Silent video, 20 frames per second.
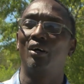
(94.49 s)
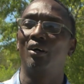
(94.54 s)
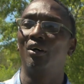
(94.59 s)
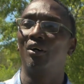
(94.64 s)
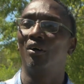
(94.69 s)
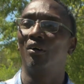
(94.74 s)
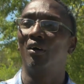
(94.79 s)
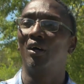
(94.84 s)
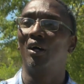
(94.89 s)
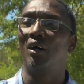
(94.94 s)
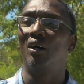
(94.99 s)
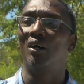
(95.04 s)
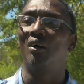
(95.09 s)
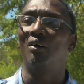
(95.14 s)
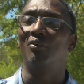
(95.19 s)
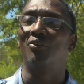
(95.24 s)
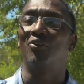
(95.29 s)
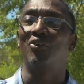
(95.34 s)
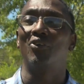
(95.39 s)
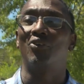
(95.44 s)
her
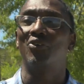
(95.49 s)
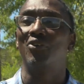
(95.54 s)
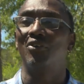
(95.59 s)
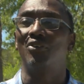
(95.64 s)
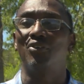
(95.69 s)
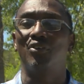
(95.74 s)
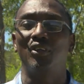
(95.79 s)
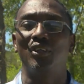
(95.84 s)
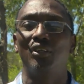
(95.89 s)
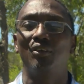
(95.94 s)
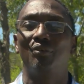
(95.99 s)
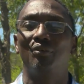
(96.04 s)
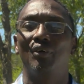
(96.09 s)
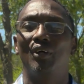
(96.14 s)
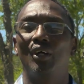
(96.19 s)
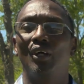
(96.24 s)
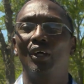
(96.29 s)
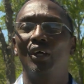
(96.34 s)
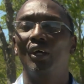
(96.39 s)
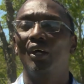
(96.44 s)
uh, assistant chief.
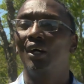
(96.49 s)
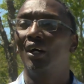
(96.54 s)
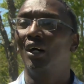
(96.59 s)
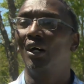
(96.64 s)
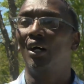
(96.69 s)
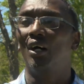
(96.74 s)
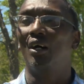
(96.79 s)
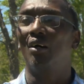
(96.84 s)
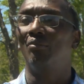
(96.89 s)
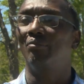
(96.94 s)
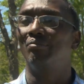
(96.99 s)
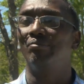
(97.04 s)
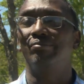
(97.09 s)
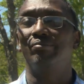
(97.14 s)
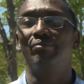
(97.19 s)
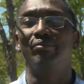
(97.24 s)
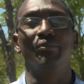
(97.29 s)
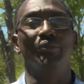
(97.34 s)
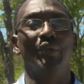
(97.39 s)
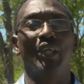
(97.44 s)
Uh,
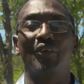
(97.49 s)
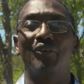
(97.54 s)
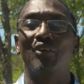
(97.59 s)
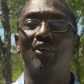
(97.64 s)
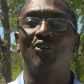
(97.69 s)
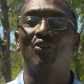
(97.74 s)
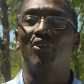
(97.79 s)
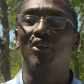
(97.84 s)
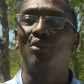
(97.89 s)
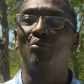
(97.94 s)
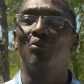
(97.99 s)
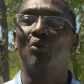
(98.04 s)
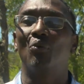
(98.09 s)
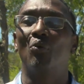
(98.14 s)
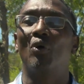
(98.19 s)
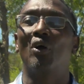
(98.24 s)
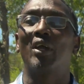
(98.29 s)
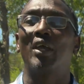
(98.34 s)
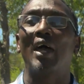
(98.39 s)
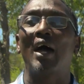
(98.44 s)
nothing seemed to
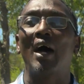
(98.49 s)
work